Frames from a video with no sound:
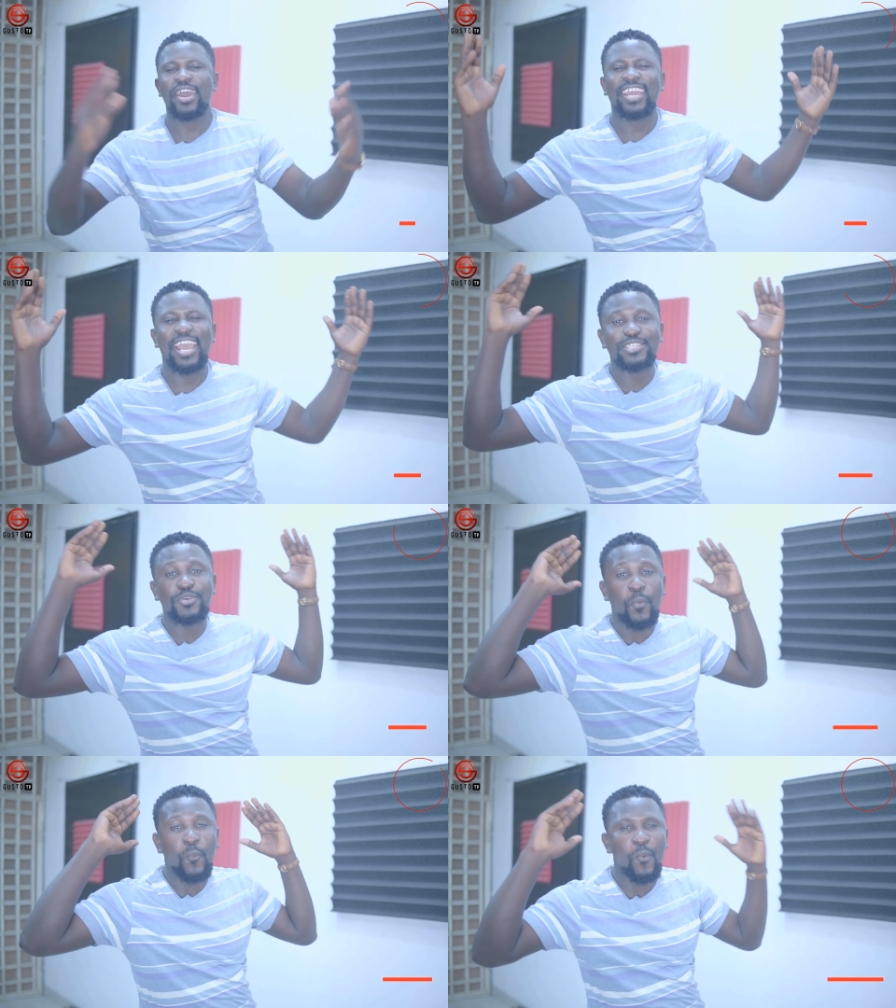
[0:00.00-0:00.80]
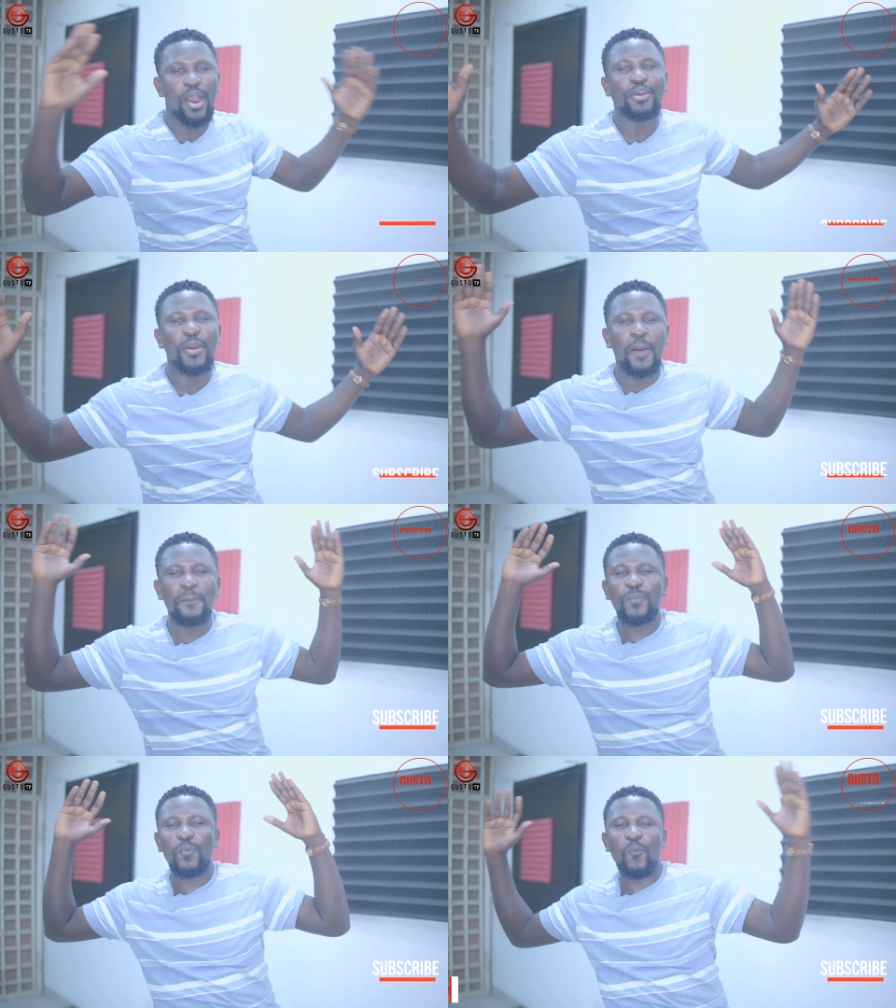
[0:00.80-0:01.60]
Hi guys
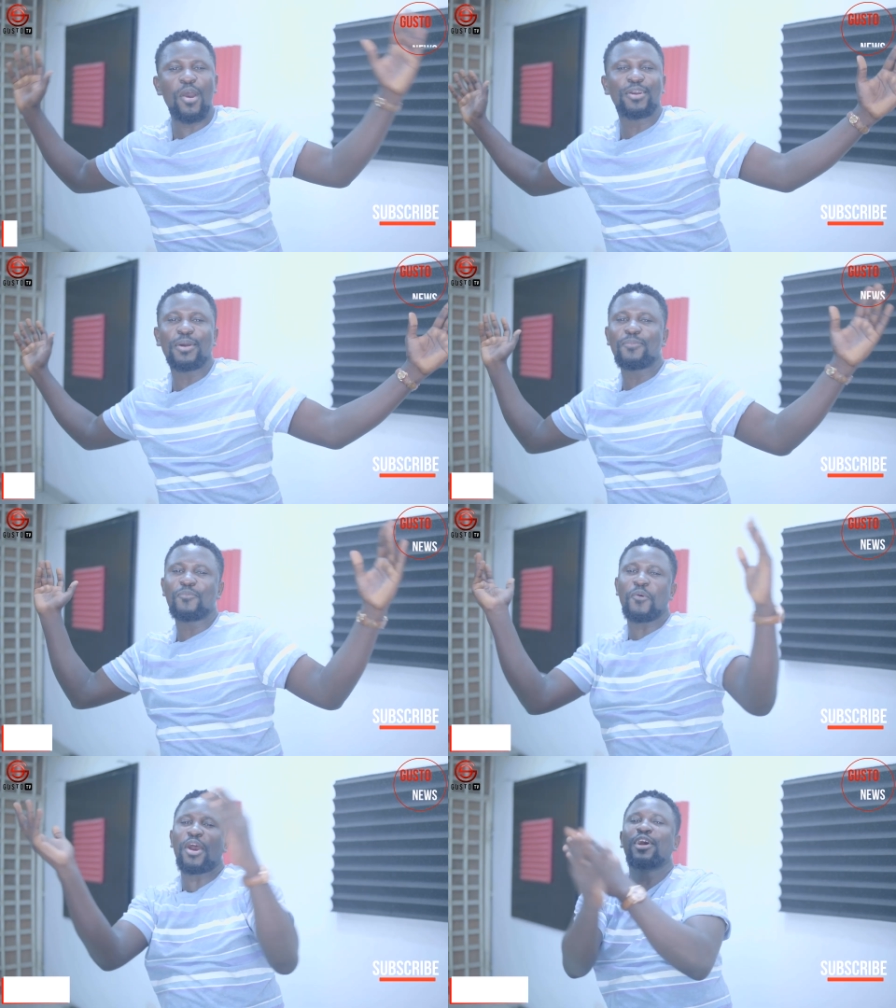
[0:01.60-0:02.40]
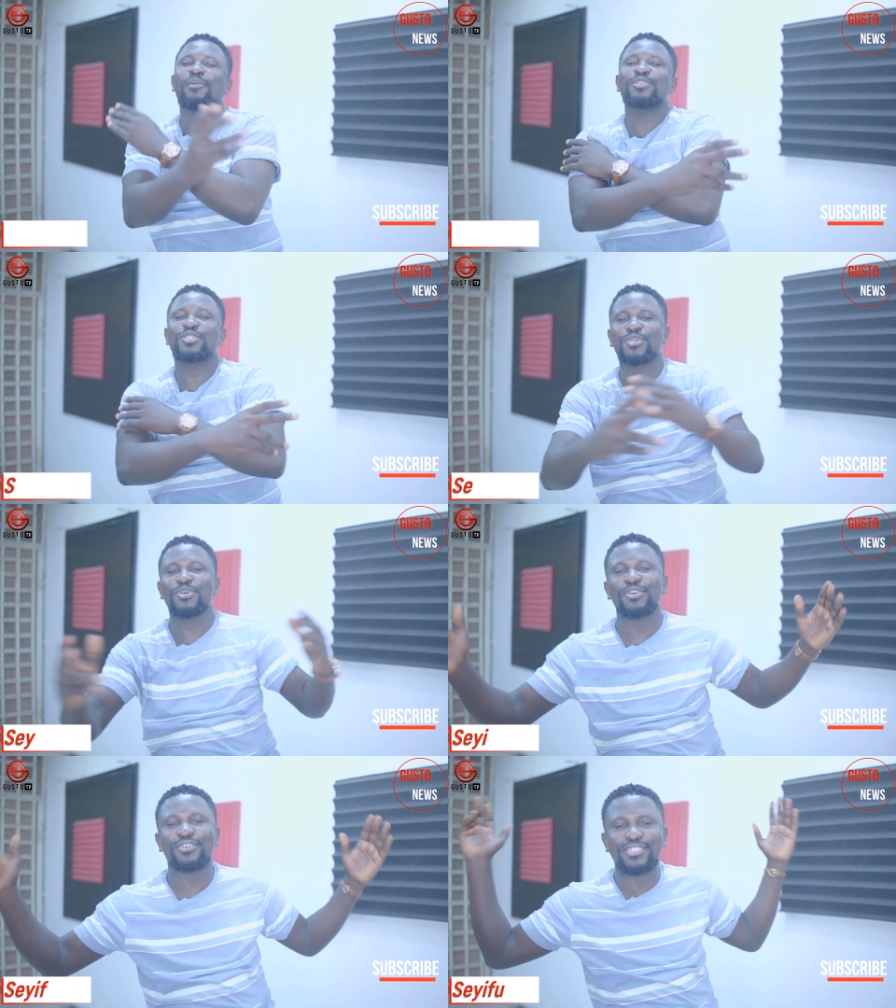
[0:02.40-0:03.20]
welcome welcome welcome
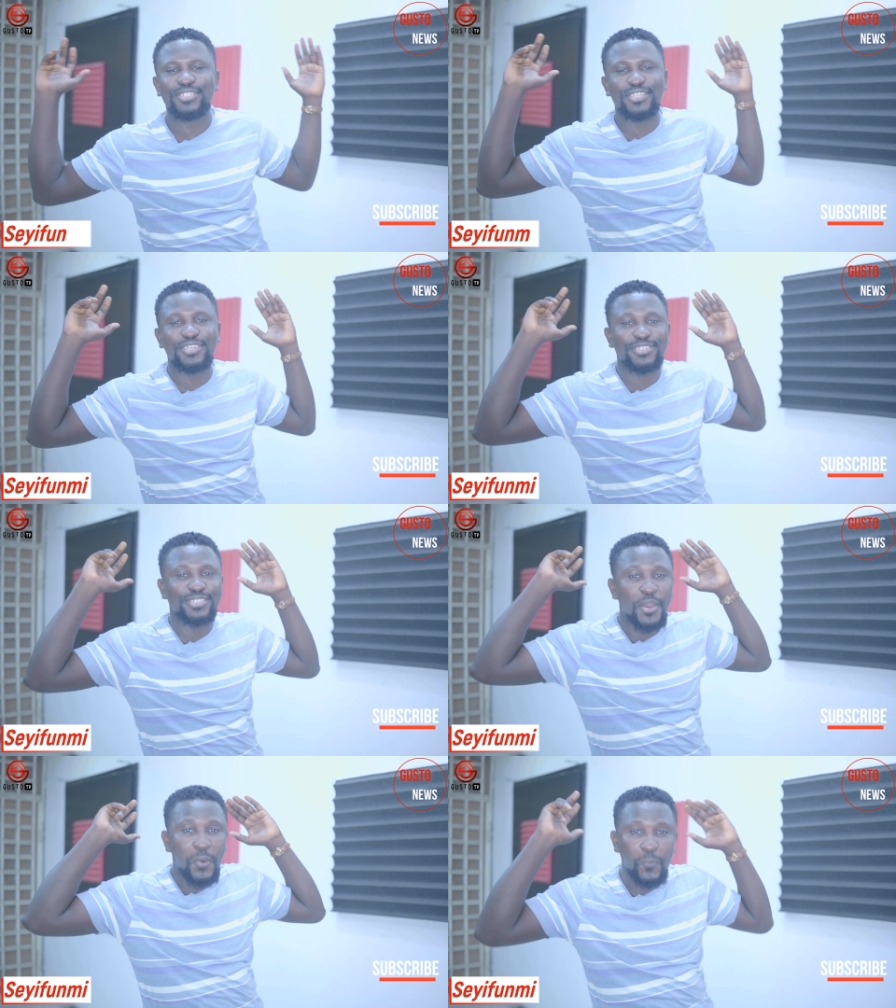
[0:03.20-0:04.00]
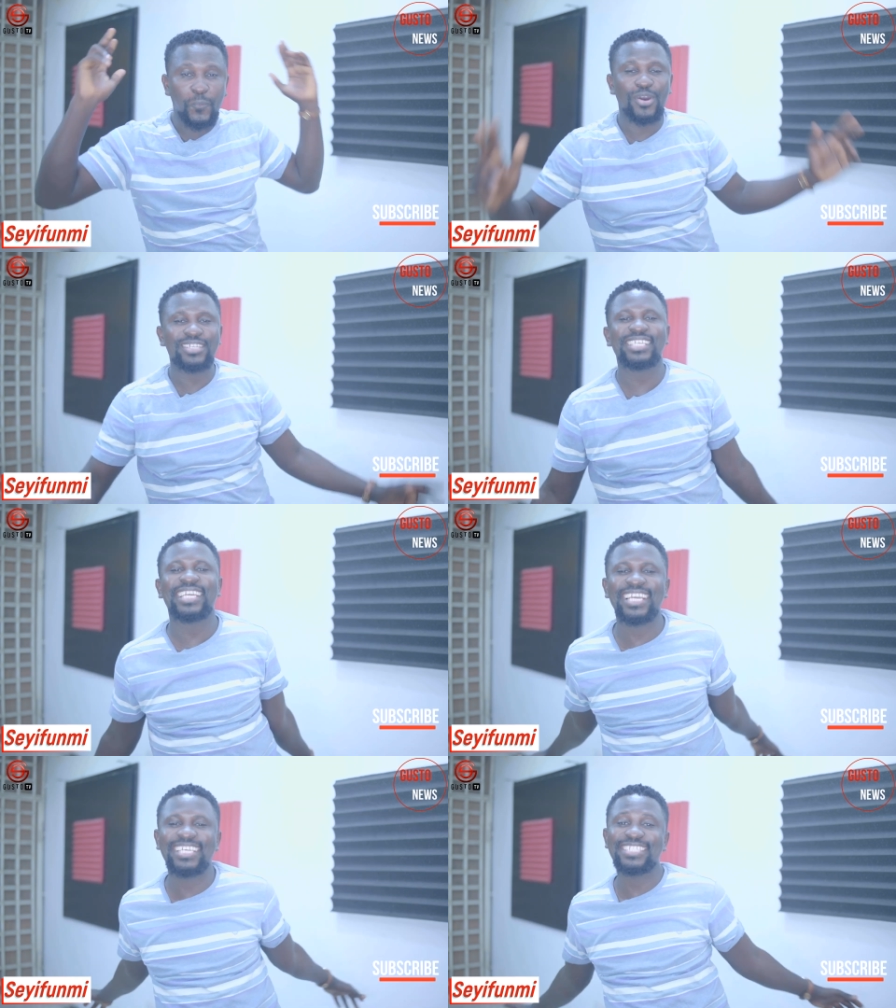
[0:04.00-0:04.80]
to gusto news once
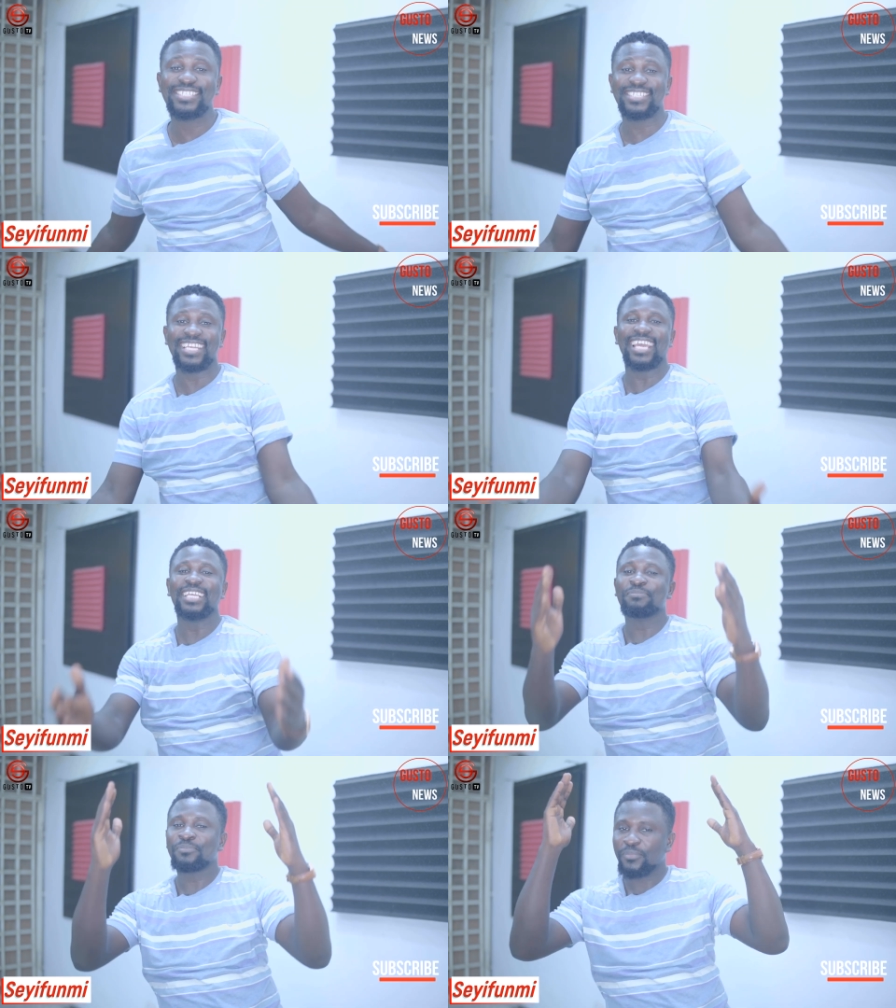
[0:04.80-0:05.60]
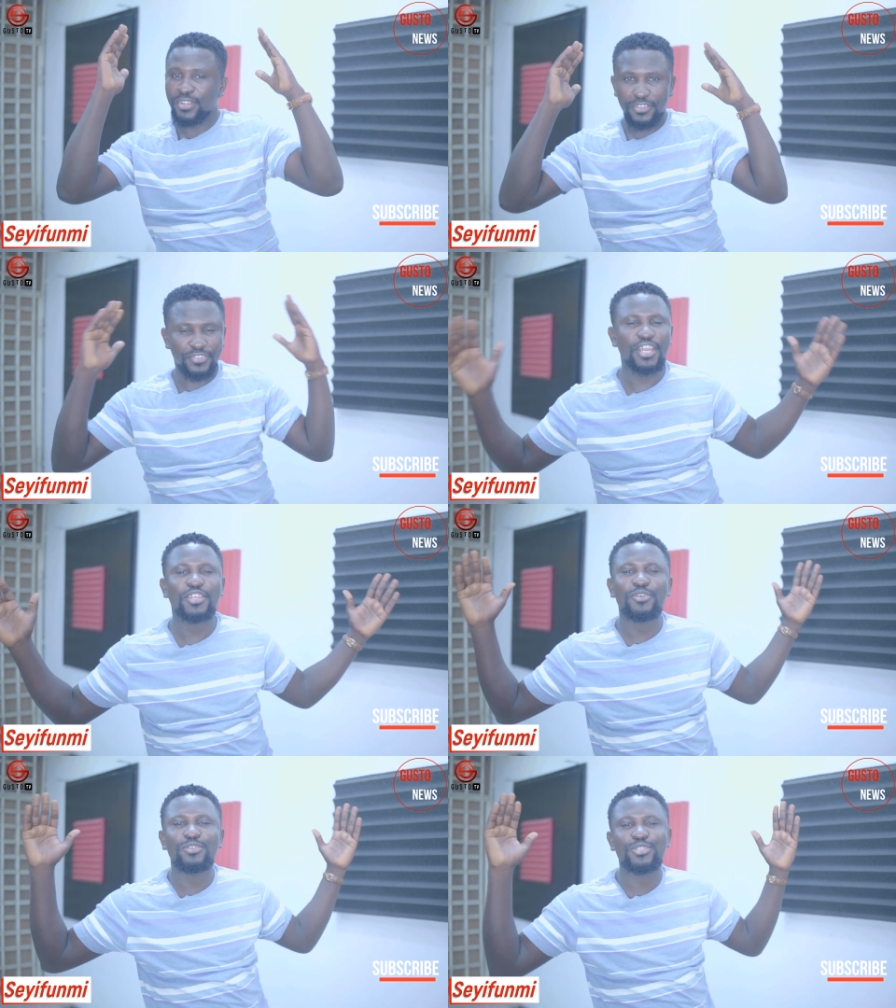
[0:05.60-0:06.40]
again today
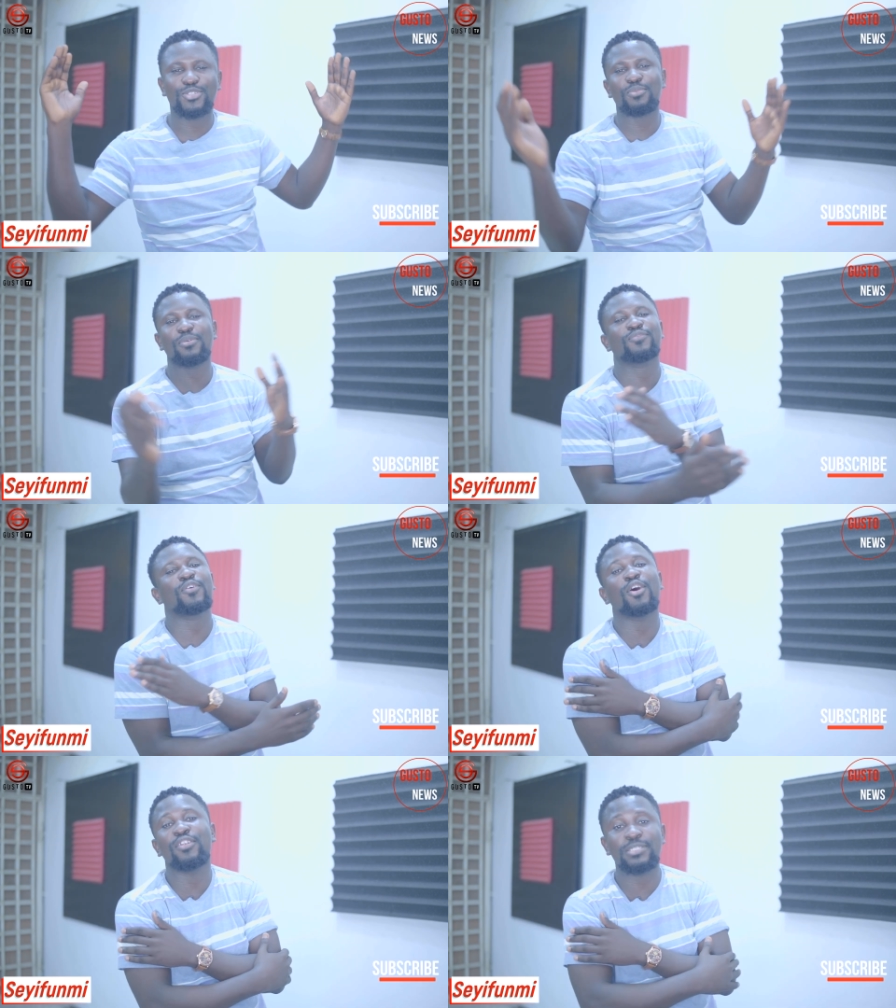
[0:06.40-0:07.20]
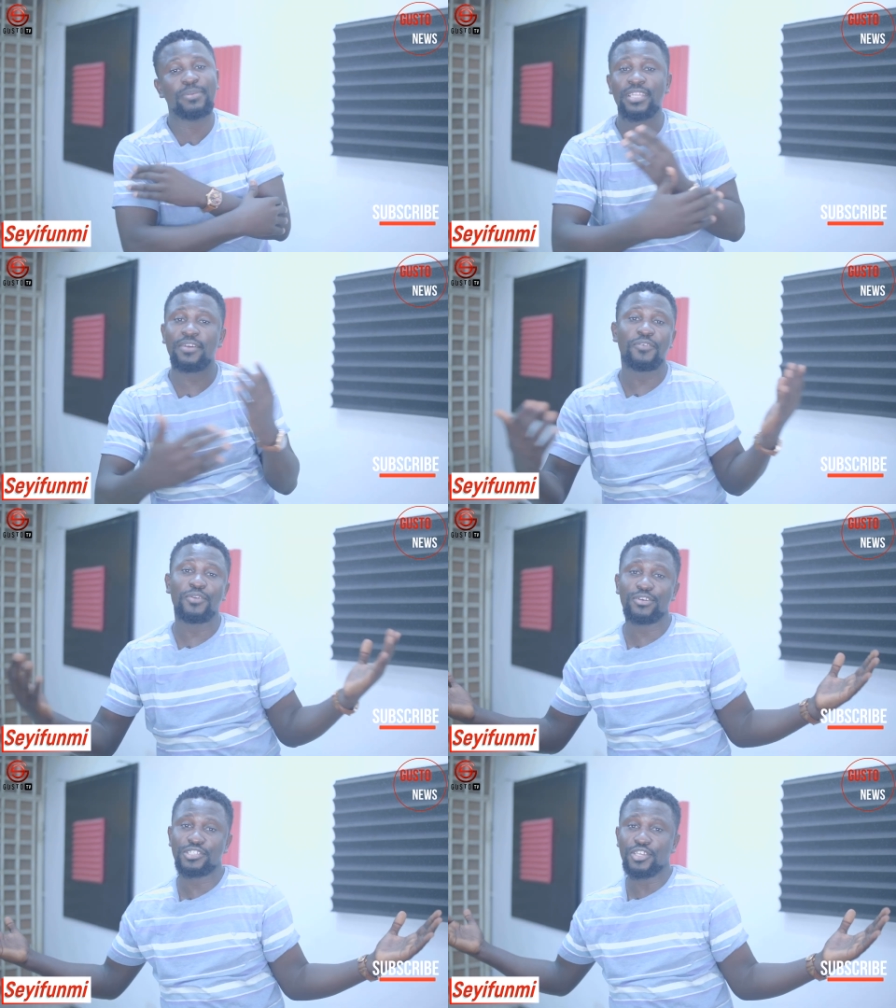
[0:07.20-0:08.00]
thank you so much for always being there
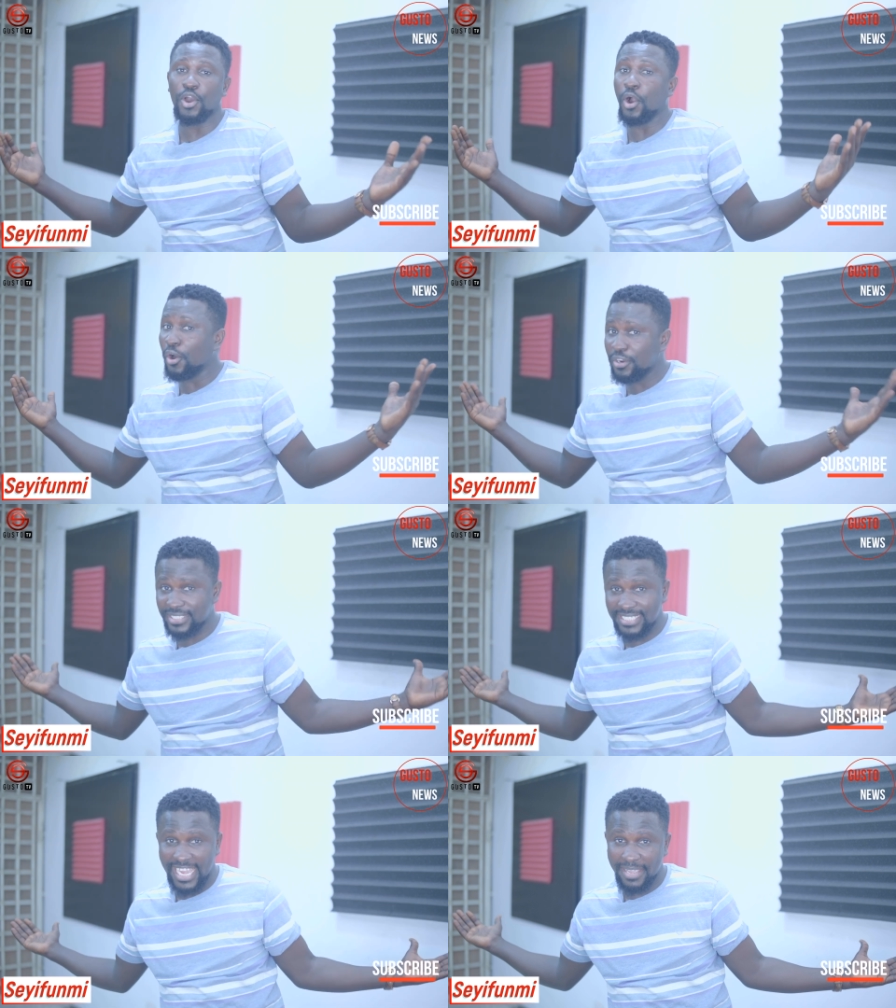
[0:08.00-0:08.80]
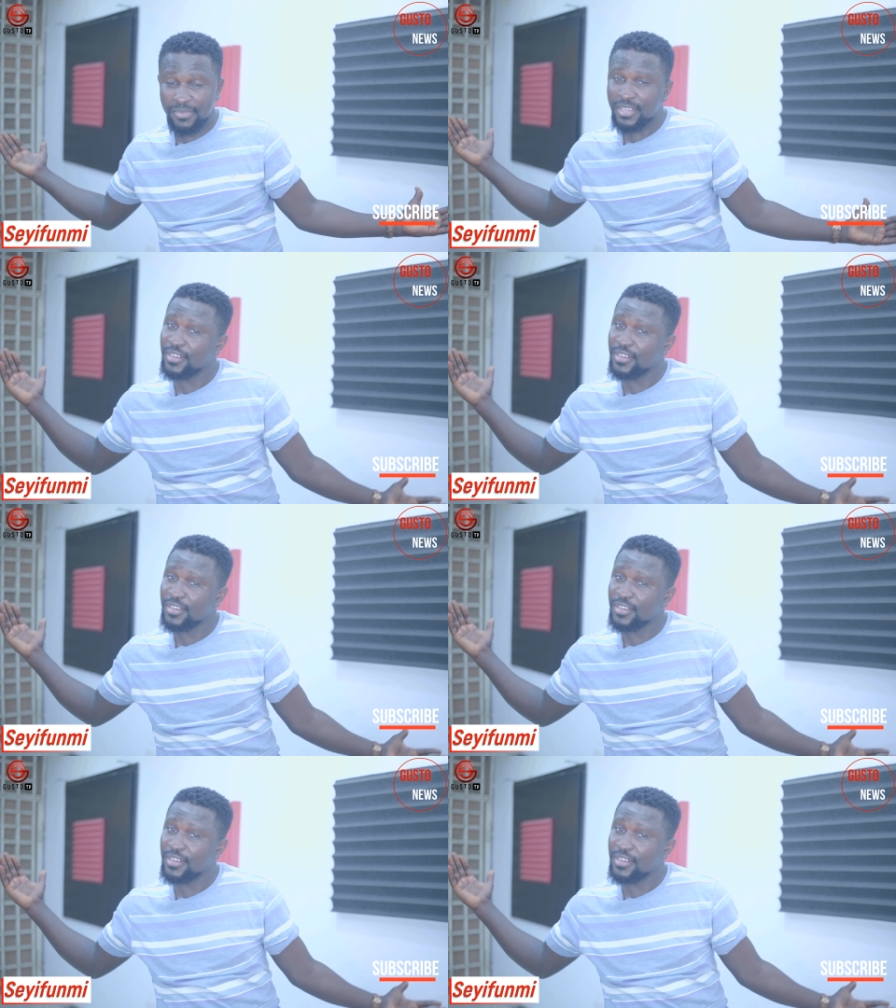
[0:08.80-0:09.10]
for us all the time